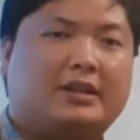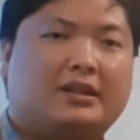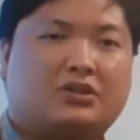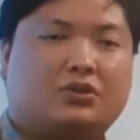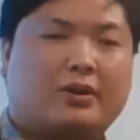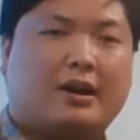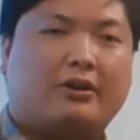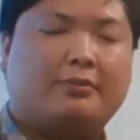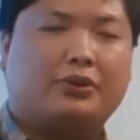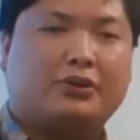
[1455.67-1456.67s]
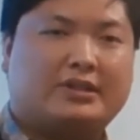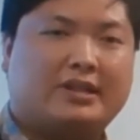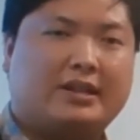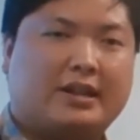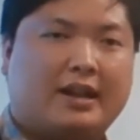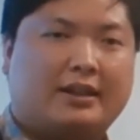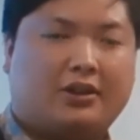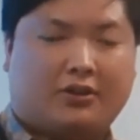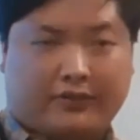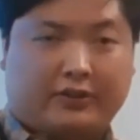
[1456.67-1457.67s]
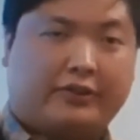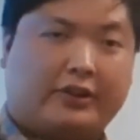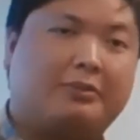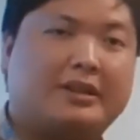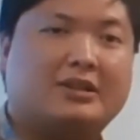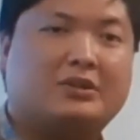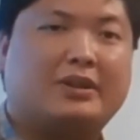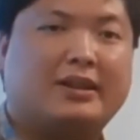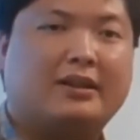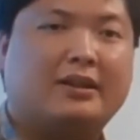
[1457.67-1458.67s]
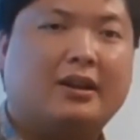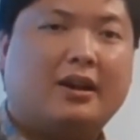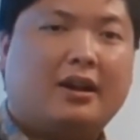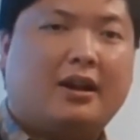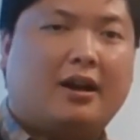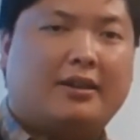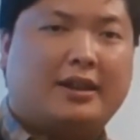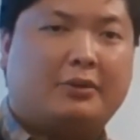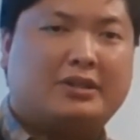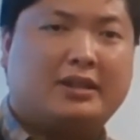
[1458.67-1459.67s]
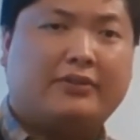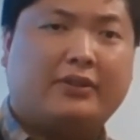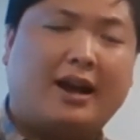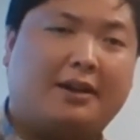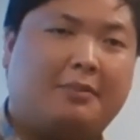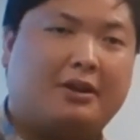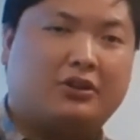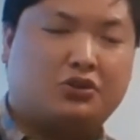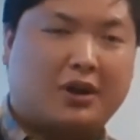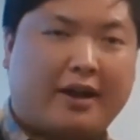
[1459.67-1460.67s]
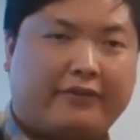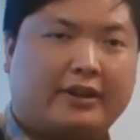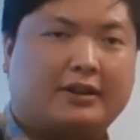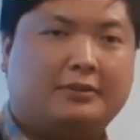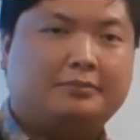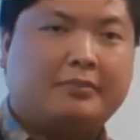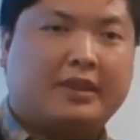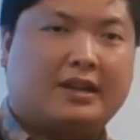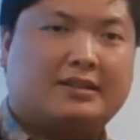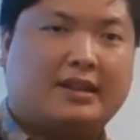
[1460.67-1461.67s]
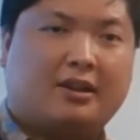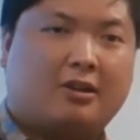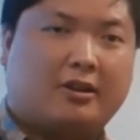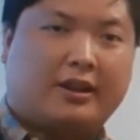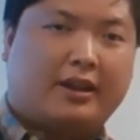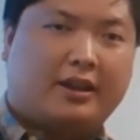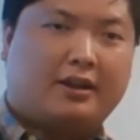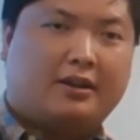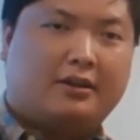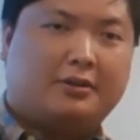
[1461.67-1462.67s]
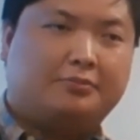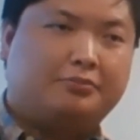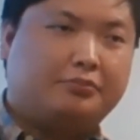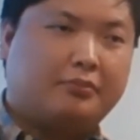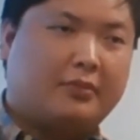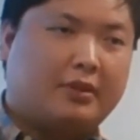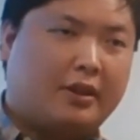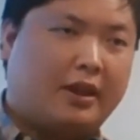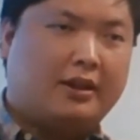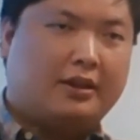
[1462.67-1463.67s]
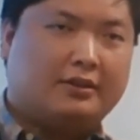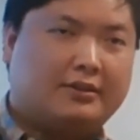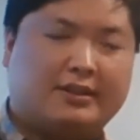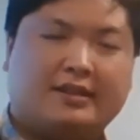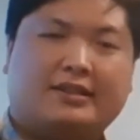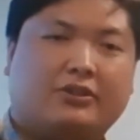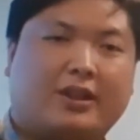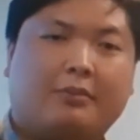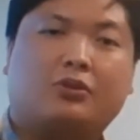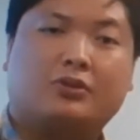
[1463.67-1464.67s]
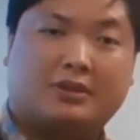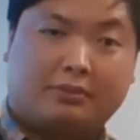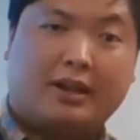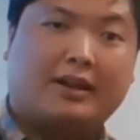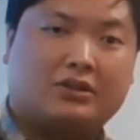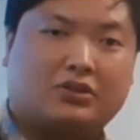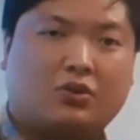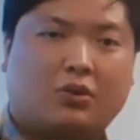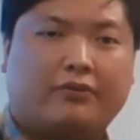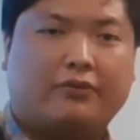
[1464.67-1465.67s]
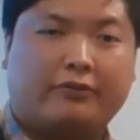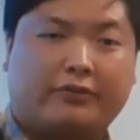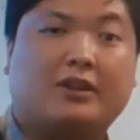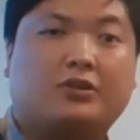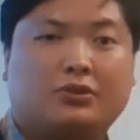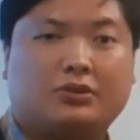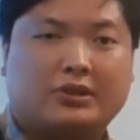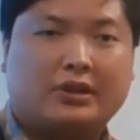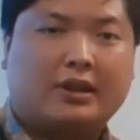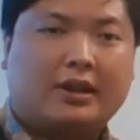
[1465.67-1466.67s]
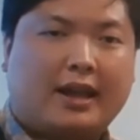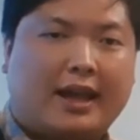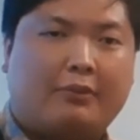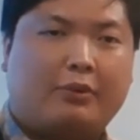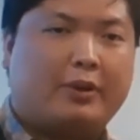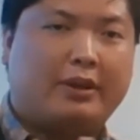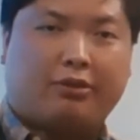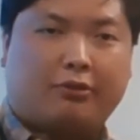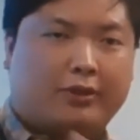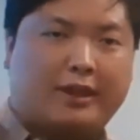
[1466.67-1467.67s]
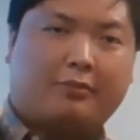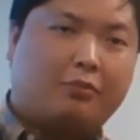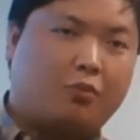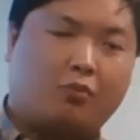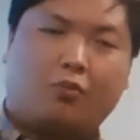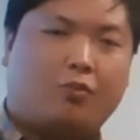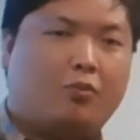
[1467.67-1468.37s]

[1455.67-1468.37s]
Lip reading: We did a store out in Pearl City, and they're very, very pleased with it. They receive a high amount of traffic as they are a detailed chemical supplying store for vehicles. And we went through them